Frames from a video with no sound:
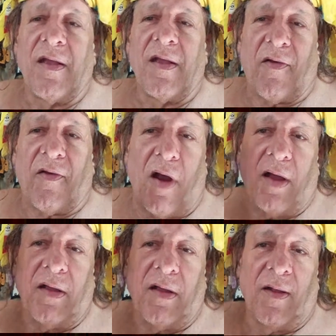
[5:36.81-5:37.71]
There
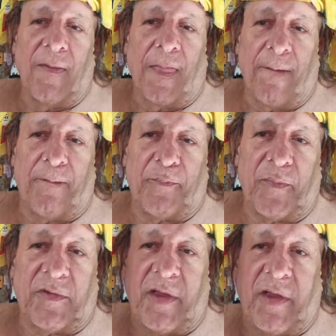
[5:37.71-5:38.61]
are
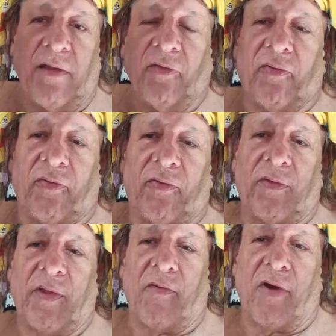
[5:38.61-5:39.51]
dates,
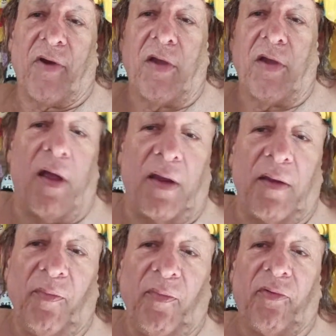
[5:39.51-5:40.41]
there are
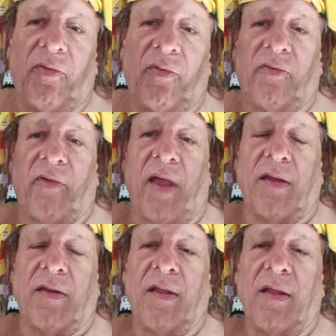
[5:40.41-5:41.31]
times
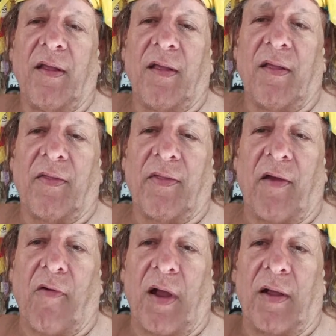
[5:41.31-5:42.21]
set,
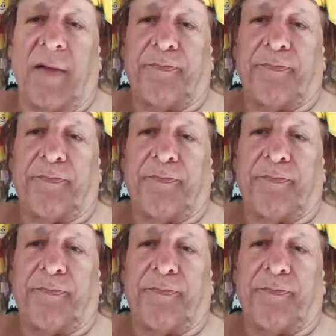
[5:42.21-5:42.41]
there are